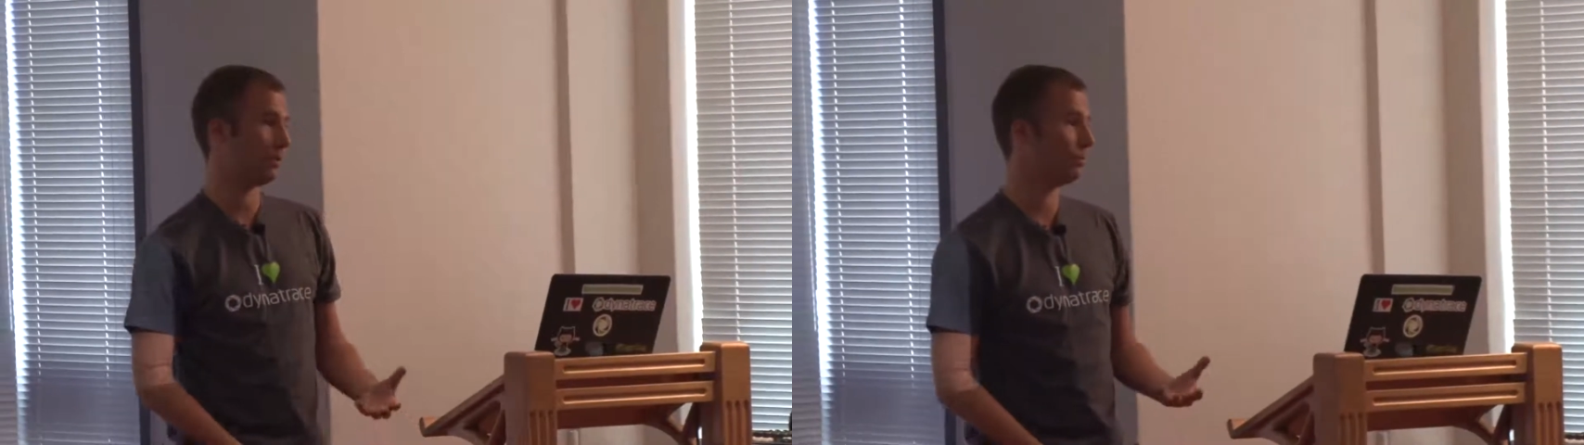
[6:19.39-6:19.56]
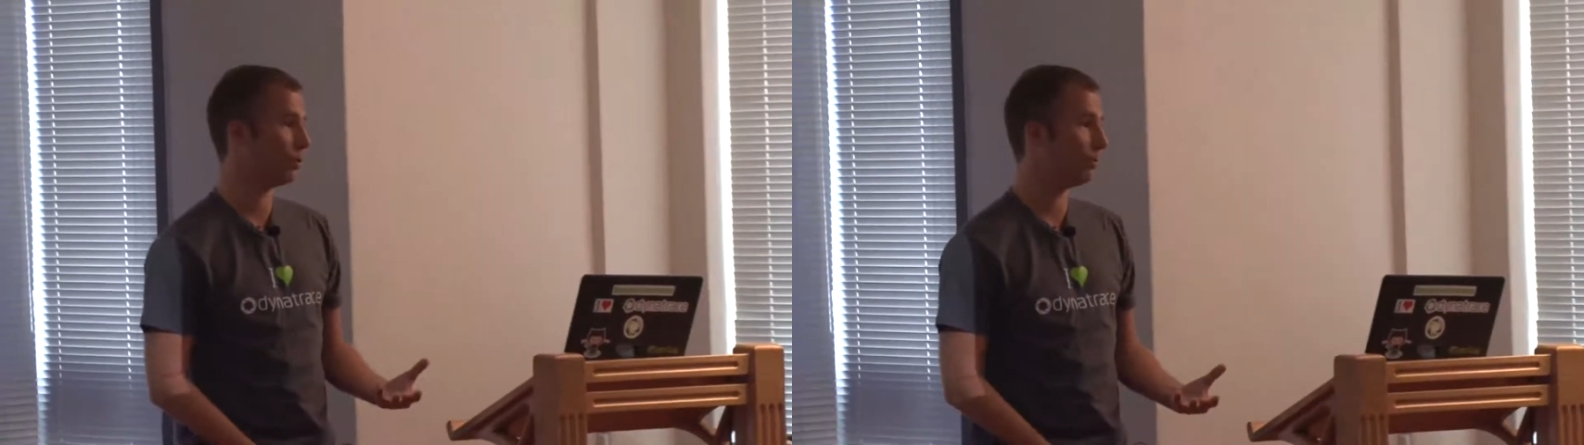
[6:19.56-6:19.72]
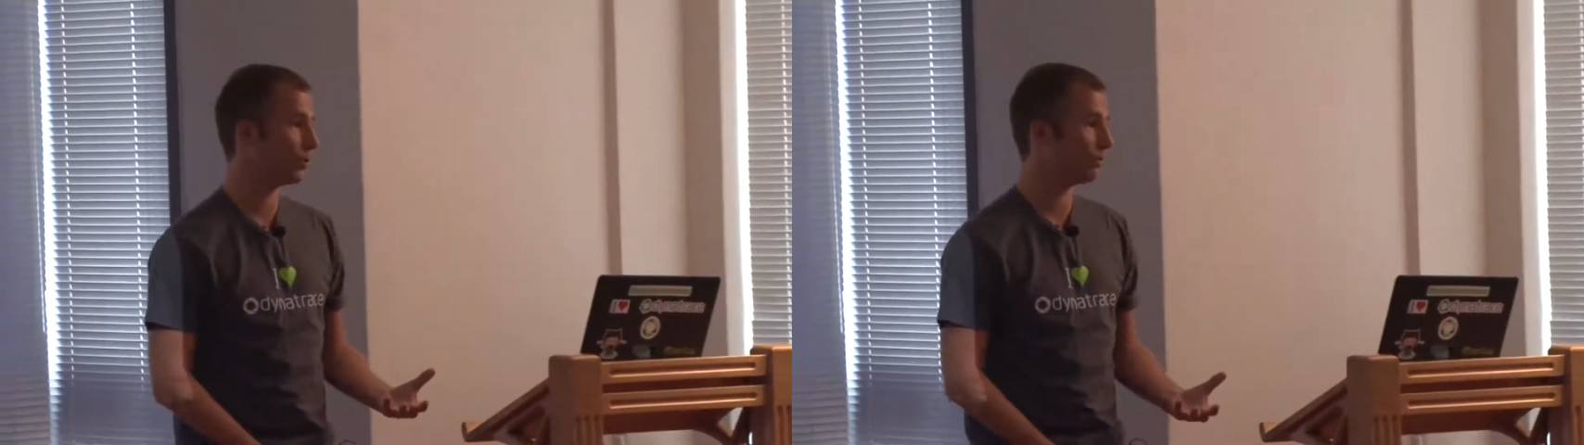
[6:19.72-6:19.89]
the
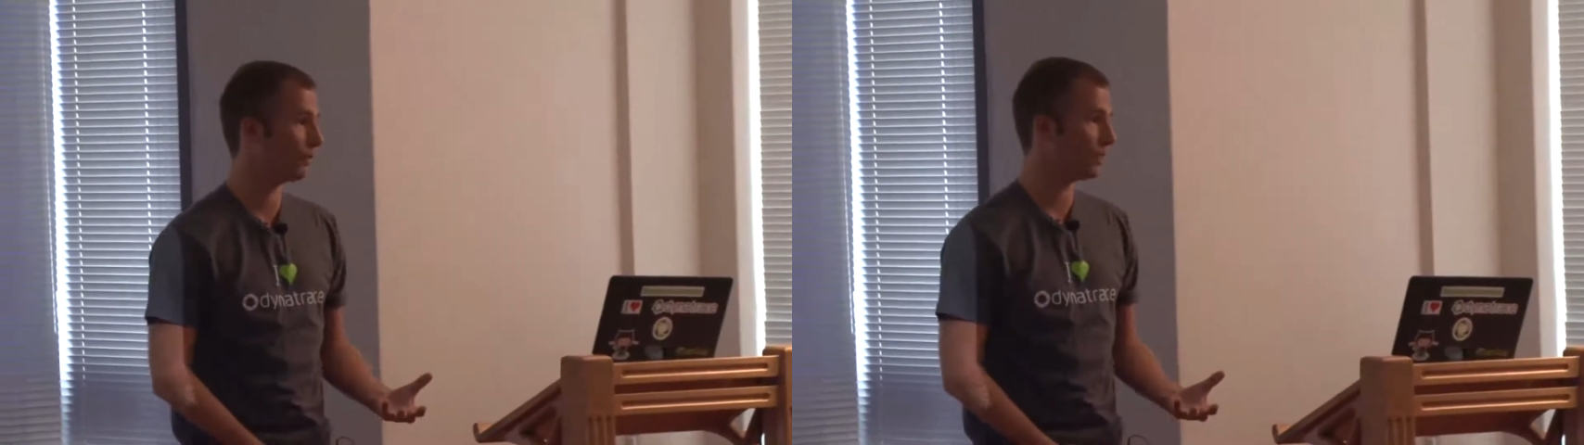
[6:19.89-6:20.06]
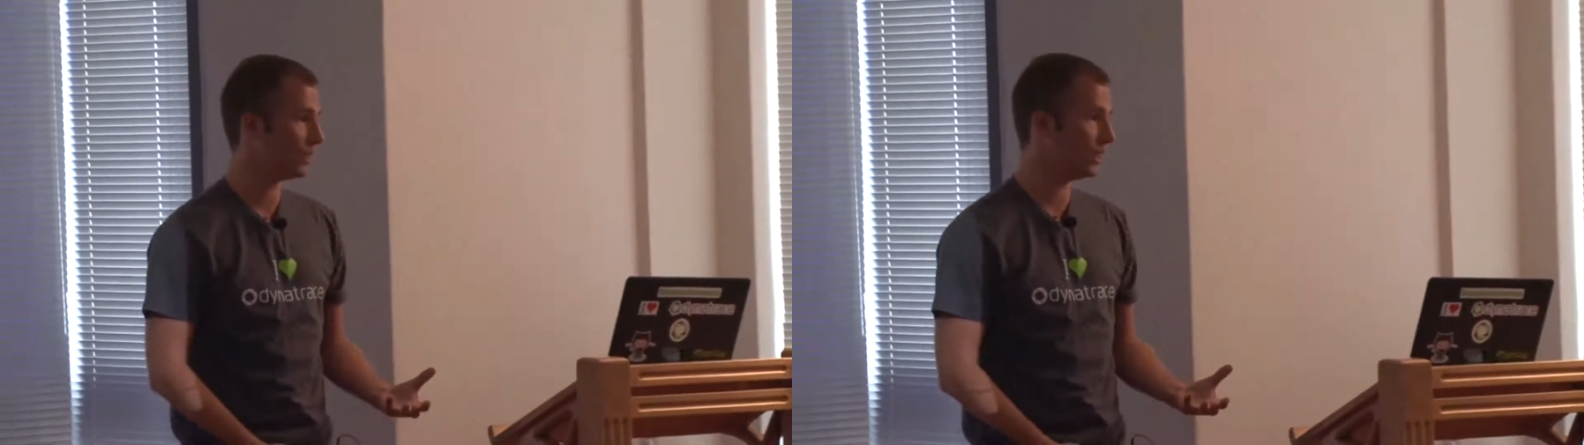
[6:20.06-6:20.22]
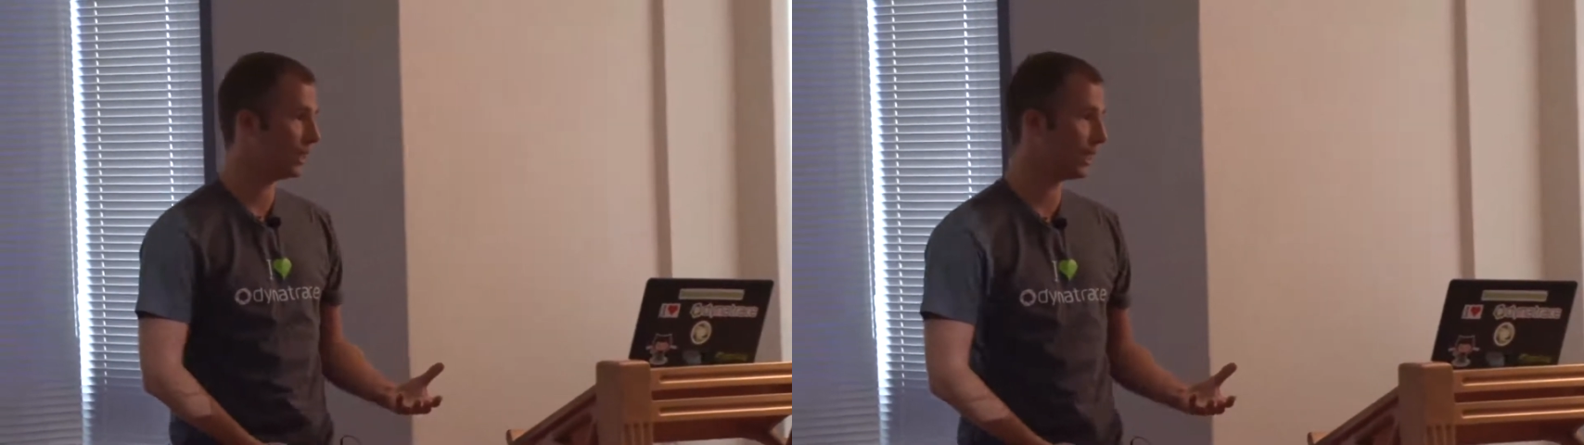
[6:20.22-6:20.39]
purpose of a
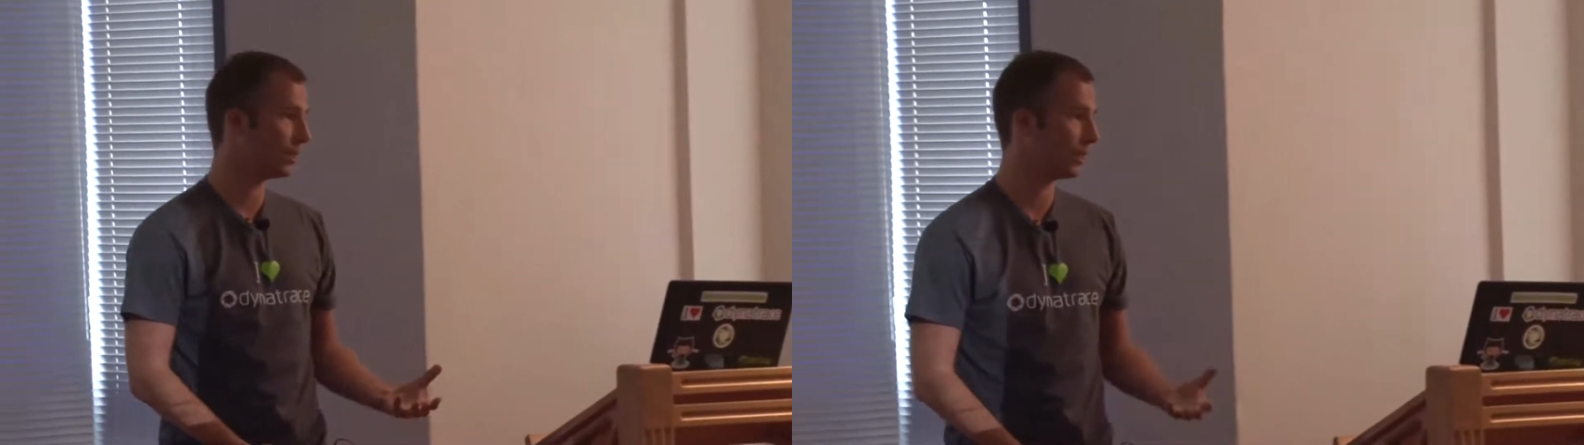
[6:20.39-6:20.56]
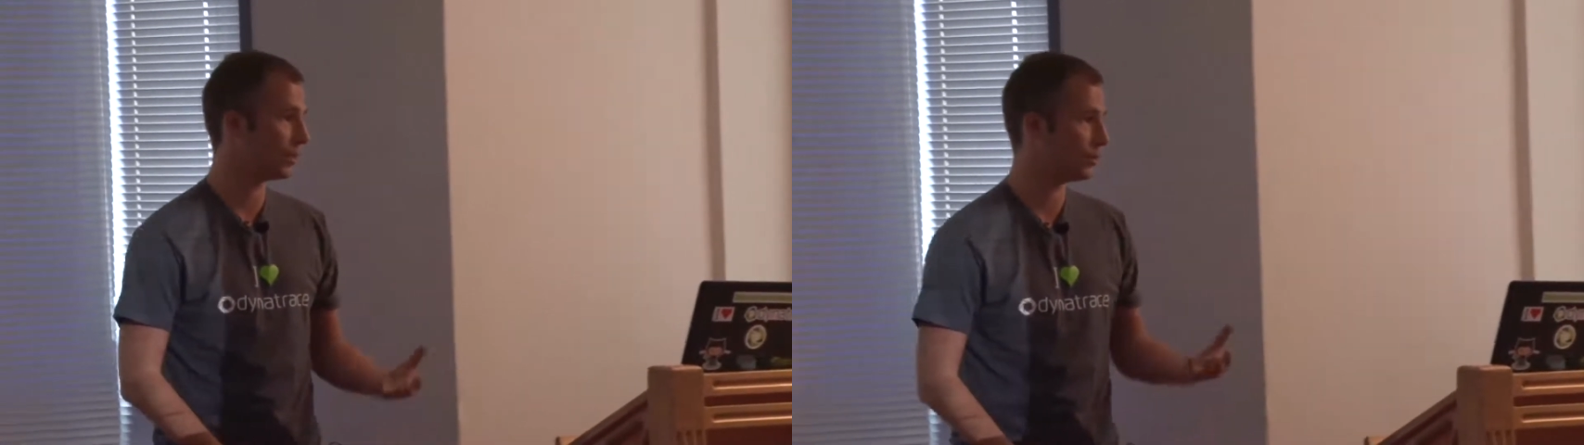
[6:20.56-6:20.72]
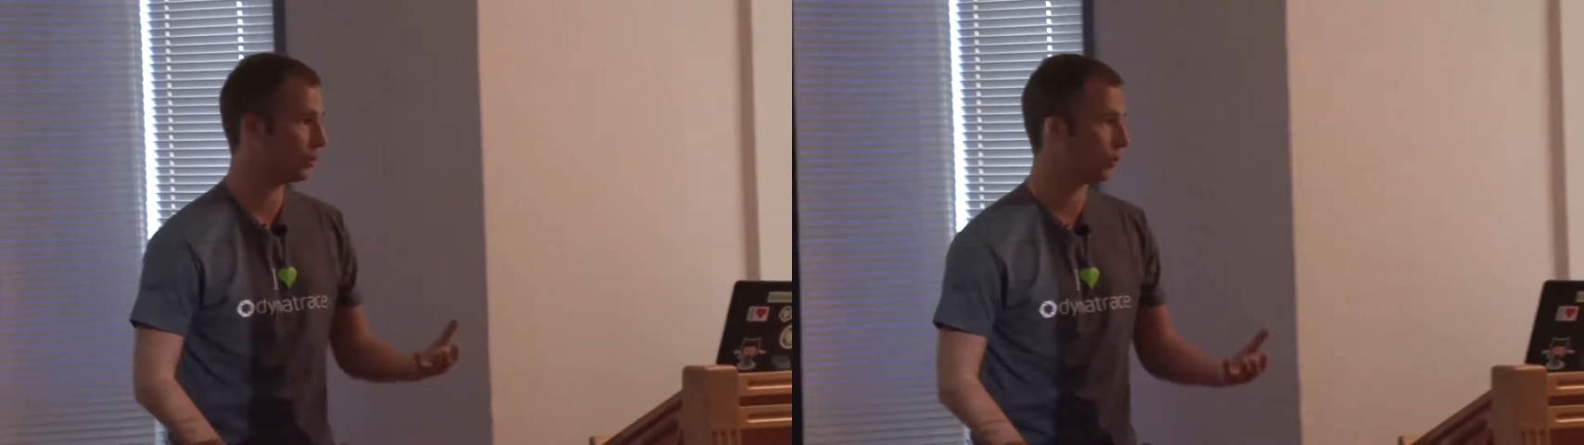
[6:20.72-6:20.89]
CDN, in
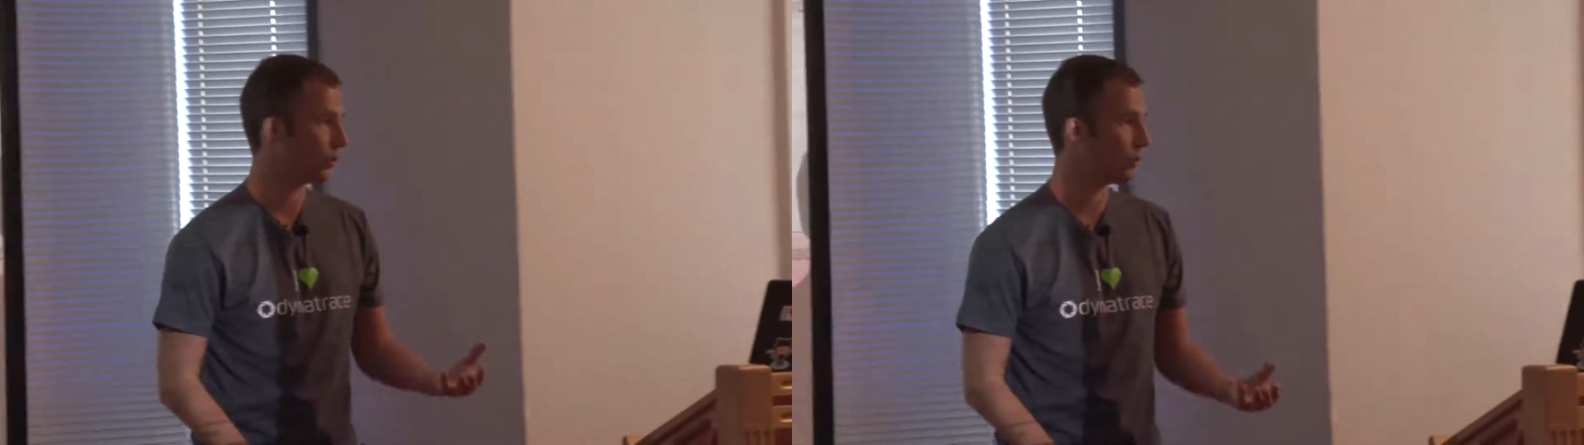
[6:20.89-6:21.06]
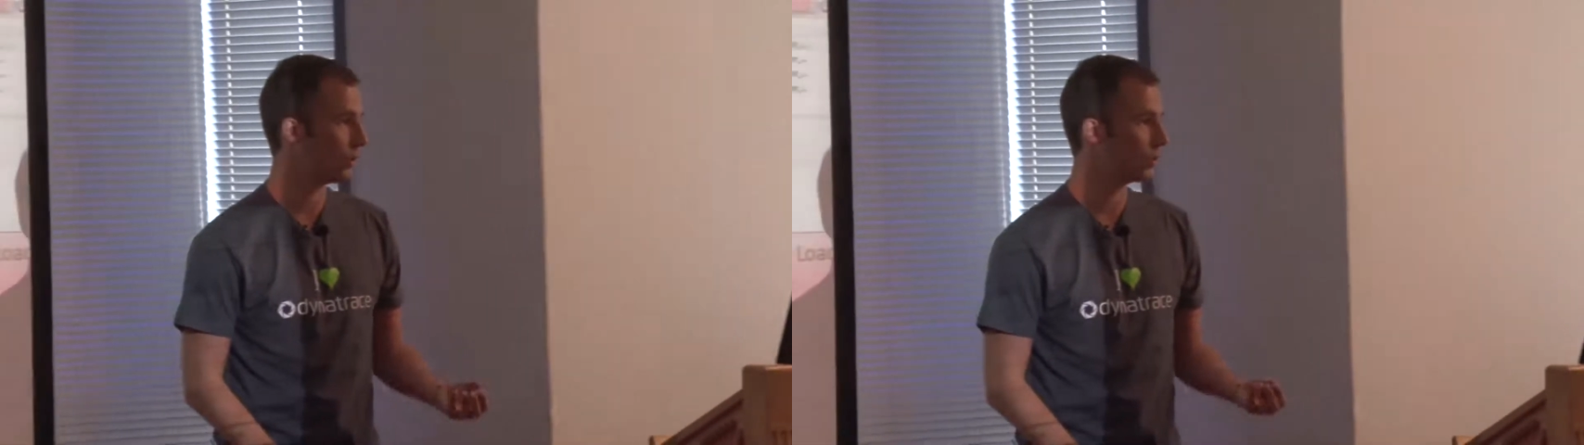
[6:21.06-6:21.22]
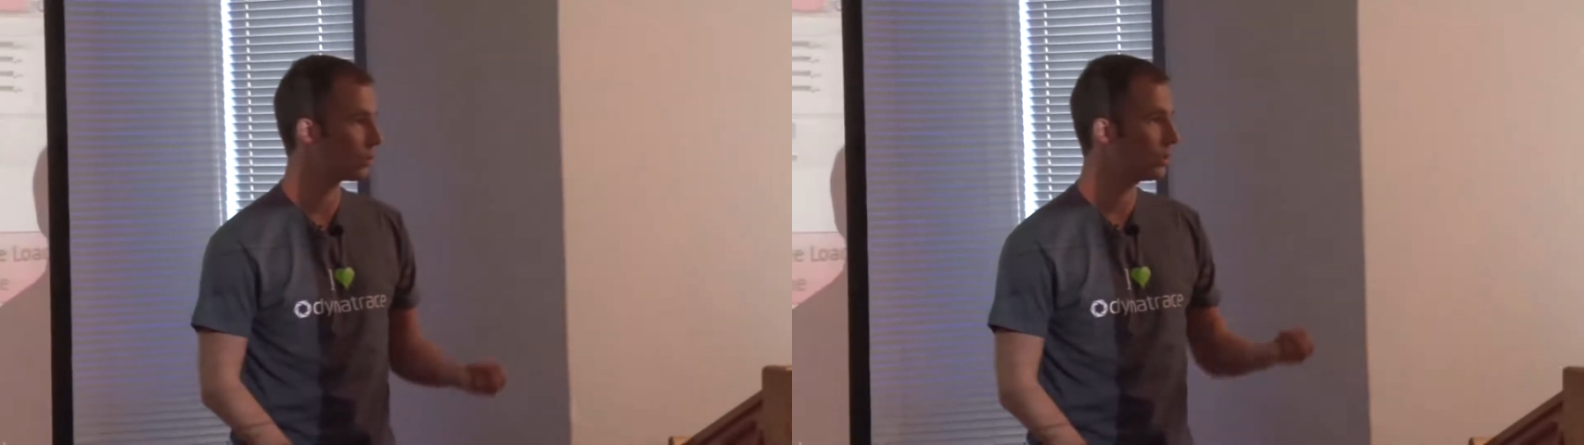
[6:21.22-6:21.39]
case you don't
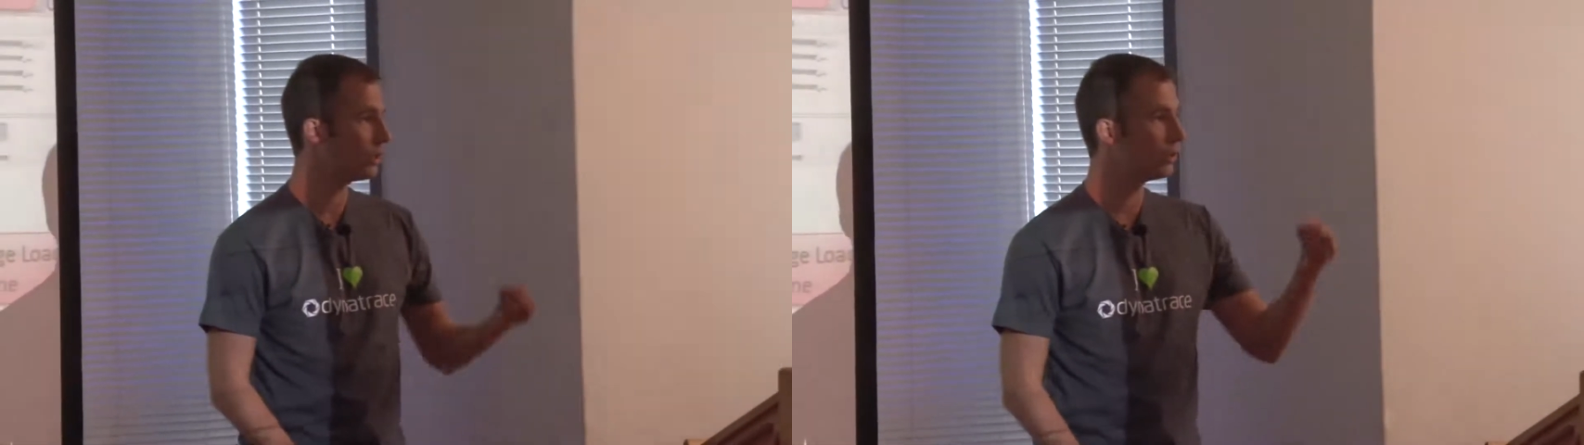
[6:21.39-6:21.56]
know, is